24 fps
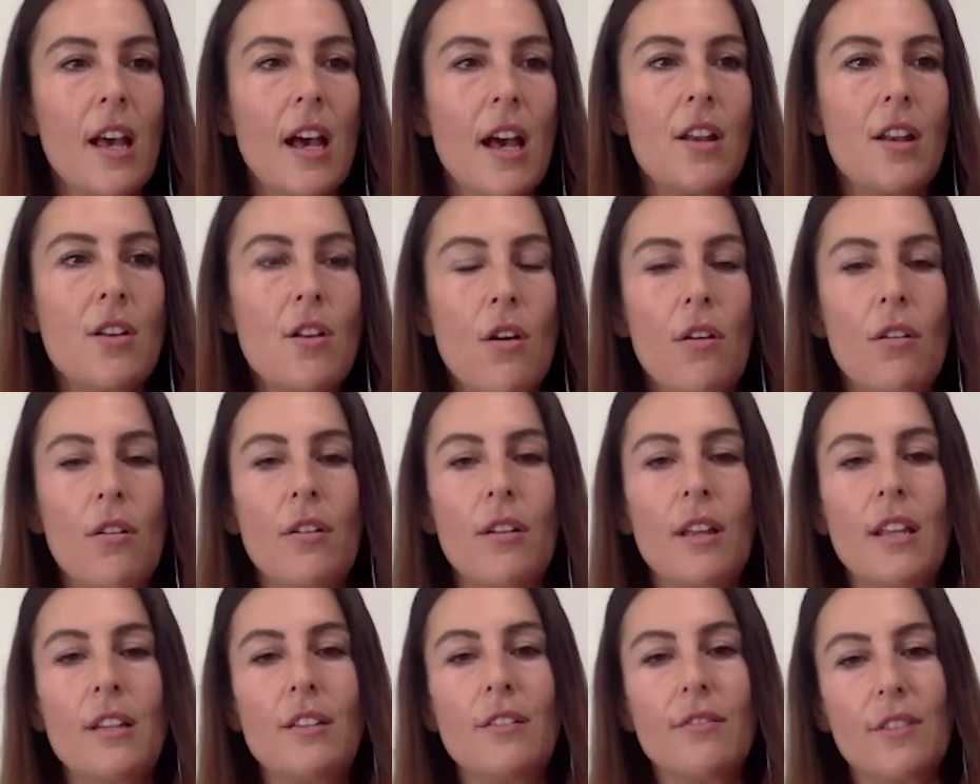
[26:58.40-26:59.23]
a non
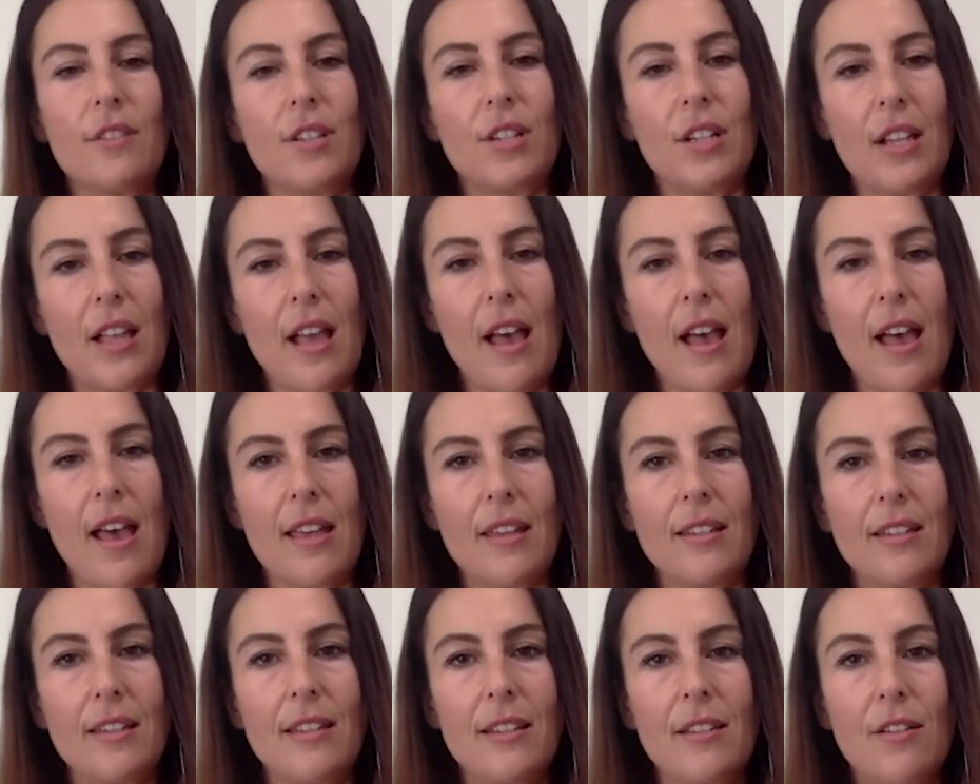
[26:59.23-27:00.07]

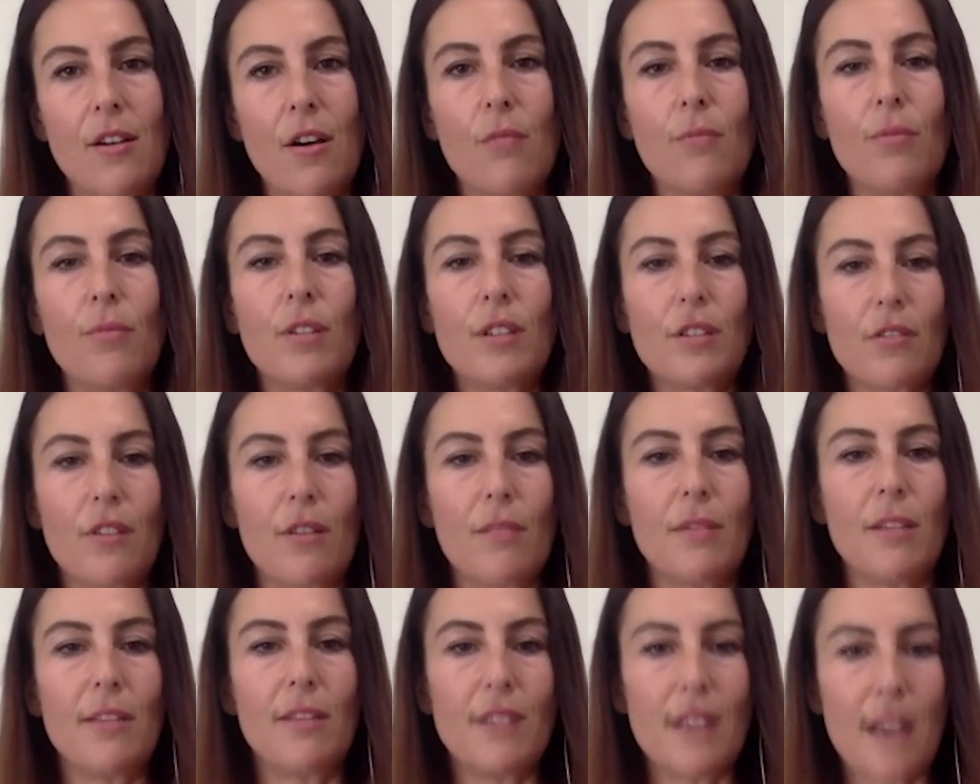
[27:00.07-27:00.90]
individualized, non
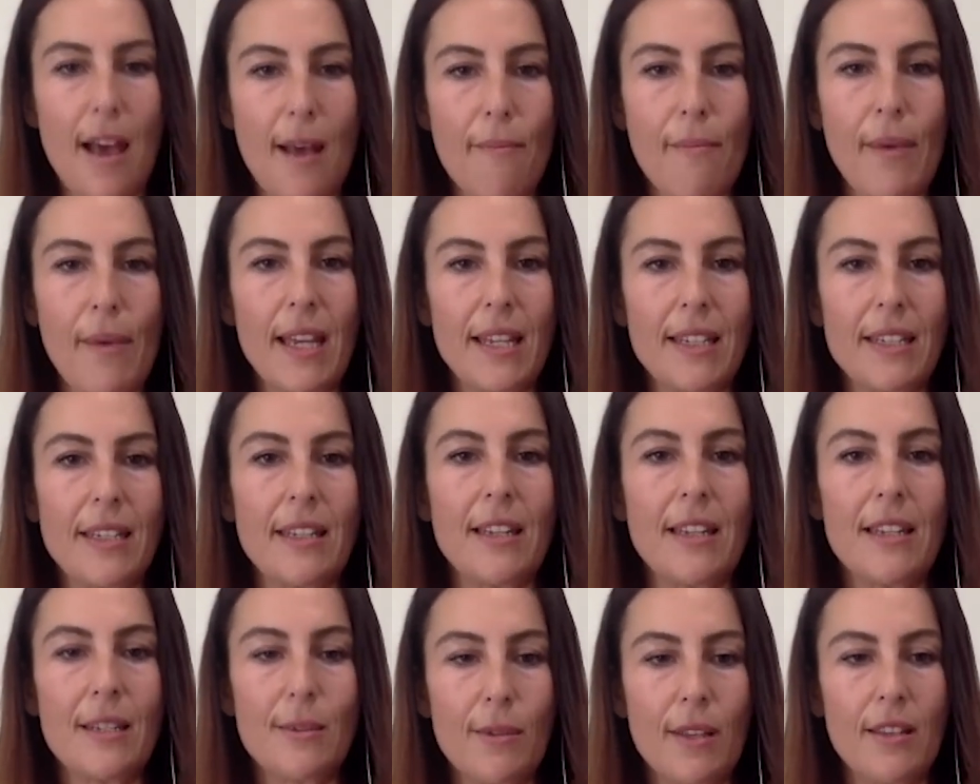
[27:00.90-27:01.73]
prescriptive type
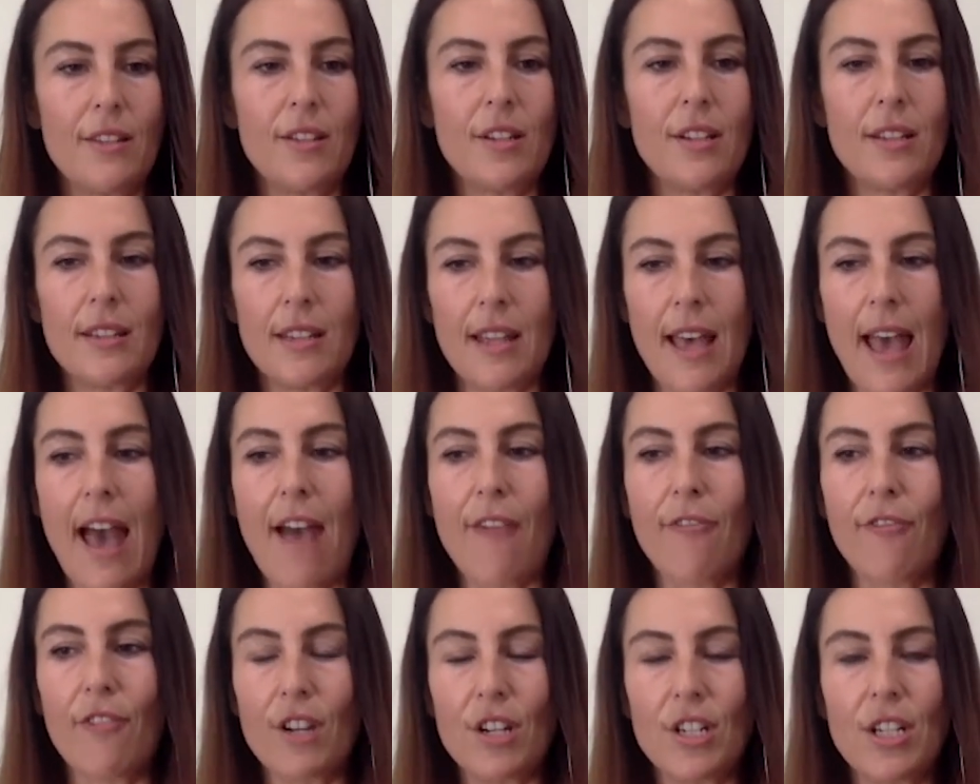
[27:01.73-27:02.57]
basis with just the
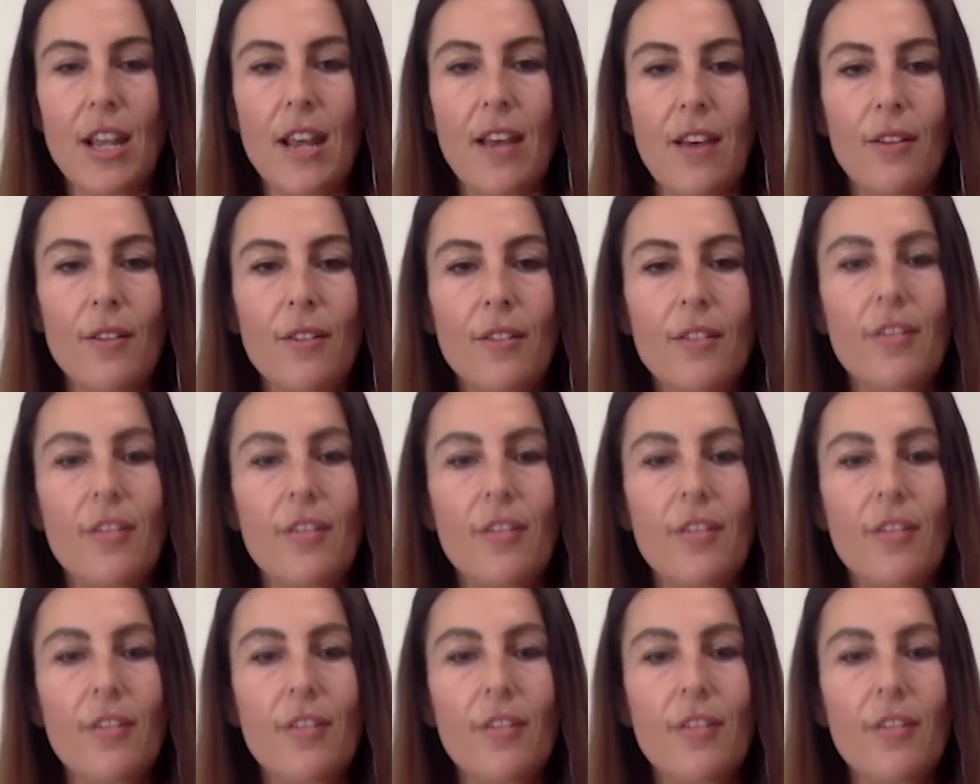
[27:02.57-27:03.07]
average health?